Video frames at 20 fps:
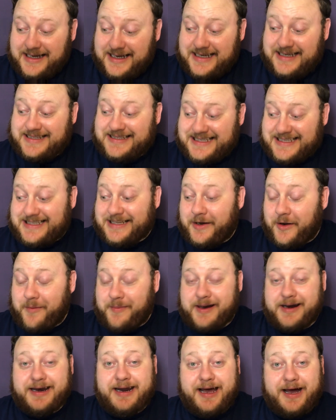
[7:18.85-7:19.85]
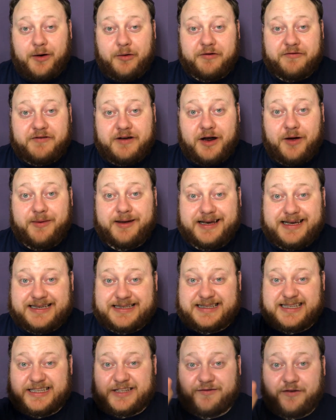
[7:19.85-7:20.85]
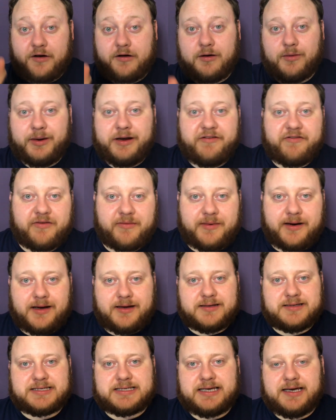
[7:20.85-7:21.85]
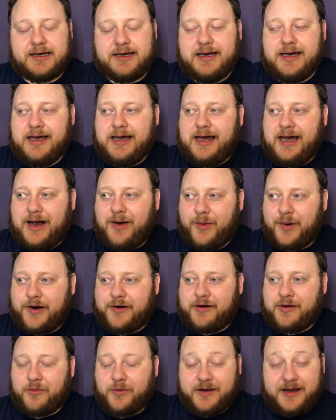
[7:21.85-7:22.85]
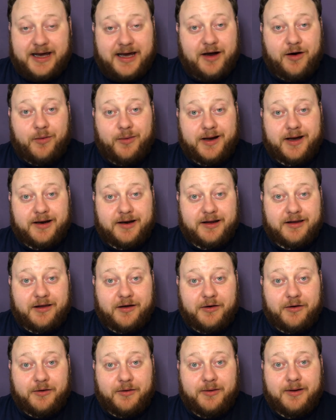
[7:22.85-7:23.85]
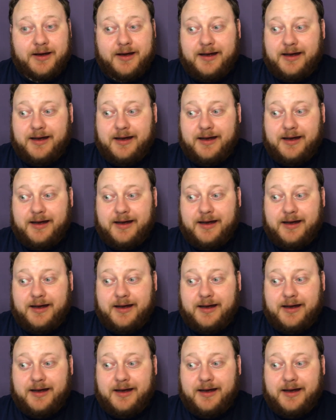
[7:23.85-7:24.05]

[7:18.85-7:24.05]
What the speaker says: is this little bit now of knowing it's this far away from an answer and wondering what the hell we're gonna do